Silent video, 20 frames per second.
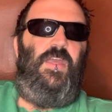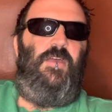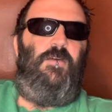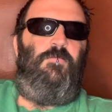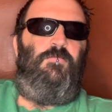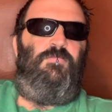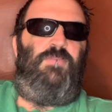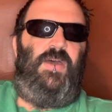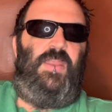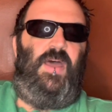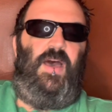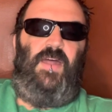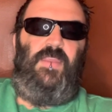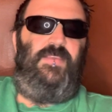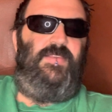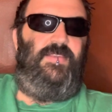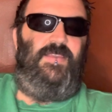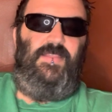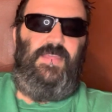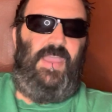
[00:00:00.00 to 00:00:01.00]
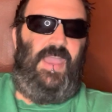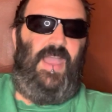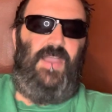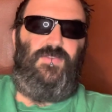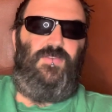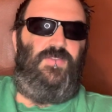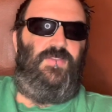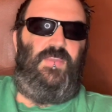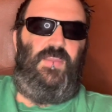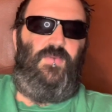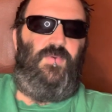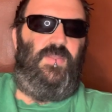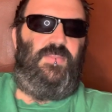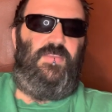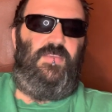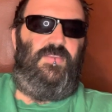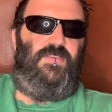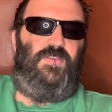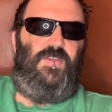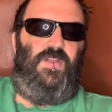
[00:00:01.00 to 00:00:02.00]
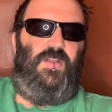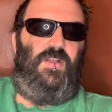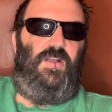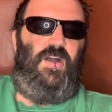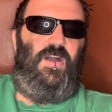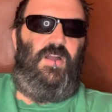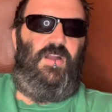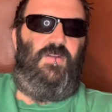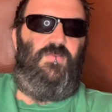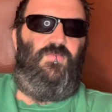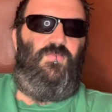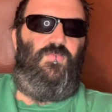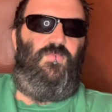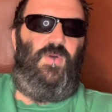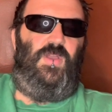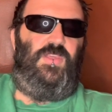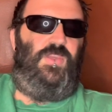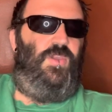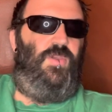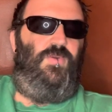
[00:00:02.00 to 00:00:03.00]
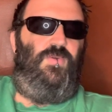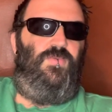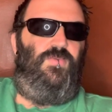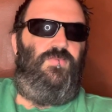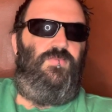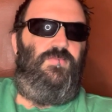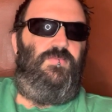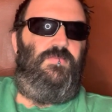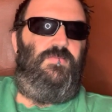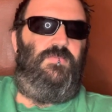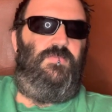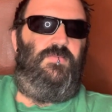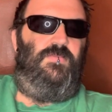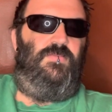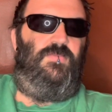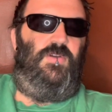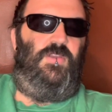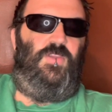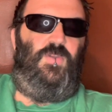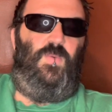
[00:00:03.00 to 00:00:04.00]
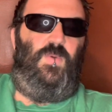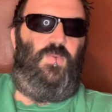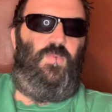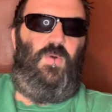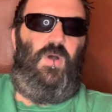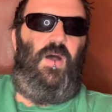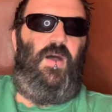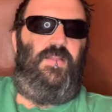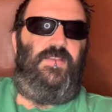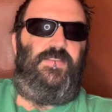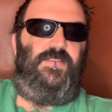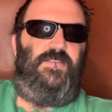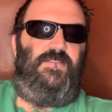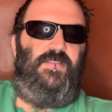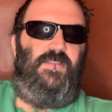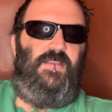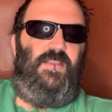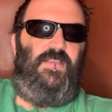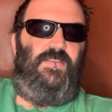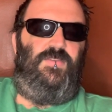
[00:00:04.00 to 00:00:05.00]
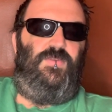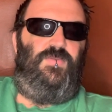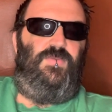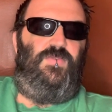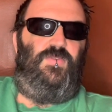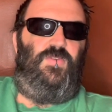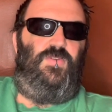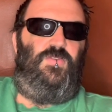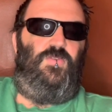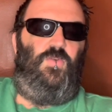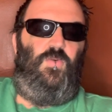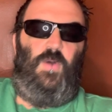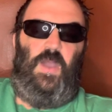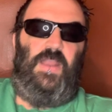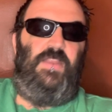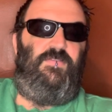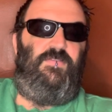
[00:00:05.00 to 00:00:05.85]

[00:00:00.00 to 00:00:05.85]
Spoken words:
But honestly, the action sequences are what you would want, because there's quite a